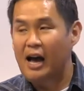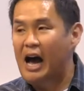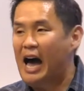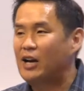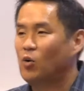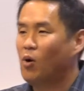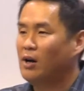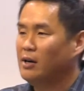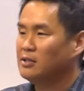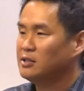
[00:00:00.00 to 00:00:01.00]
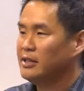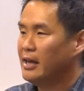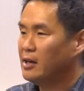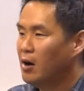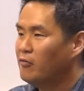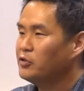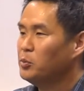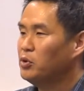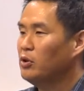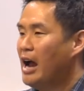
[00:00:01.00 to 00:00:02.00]
I don't want us to get
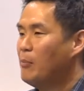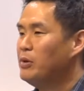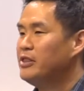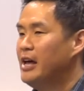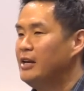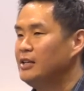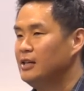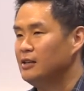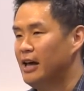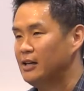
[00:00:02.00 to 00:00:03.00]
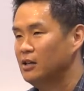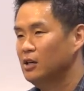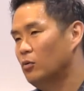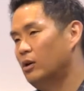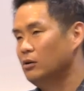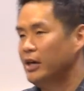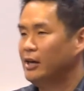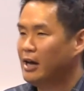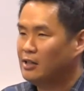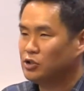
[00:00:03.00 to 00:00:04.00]
comfortable, apathetic, in like, well, okay,
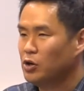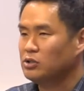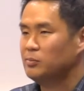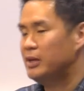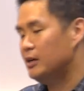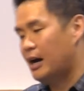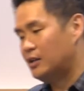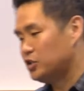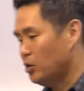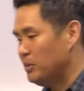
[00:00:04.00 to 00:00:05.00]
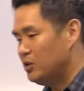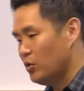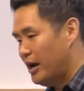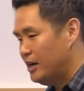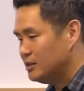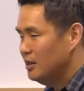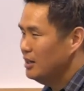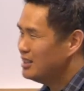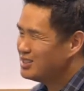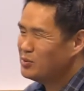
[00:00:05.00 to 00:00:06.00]
God's chosen me, God showed me grace.
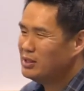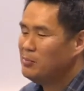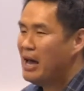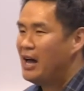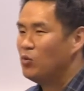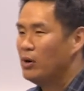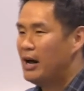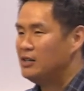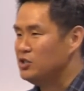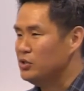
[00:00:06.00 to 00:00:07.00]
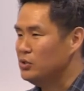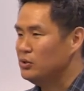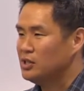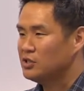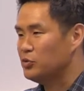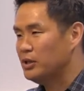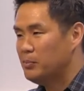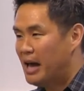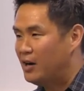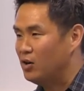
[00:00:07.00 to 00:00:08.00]
It doesn't really matter what I do, it doesn't really
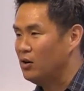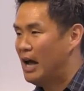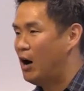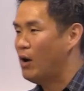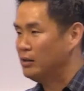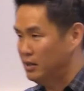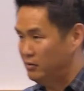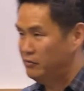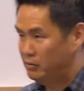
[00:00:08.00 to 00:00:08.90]
matter how I live.